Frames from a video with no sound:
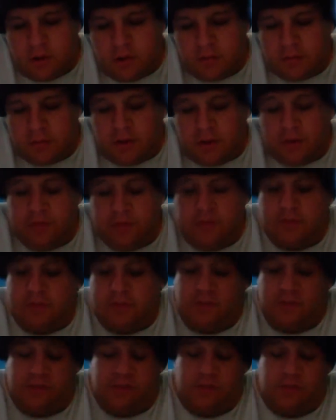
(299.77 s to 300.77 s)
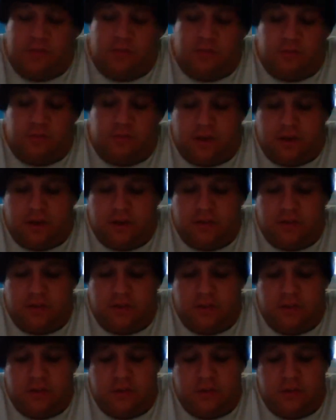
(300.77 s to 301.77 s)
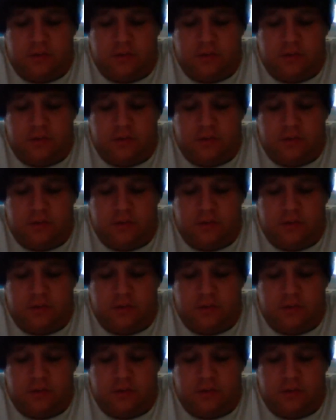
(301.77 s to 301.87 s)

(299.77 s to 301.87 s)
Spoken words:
Now the seasons are changing.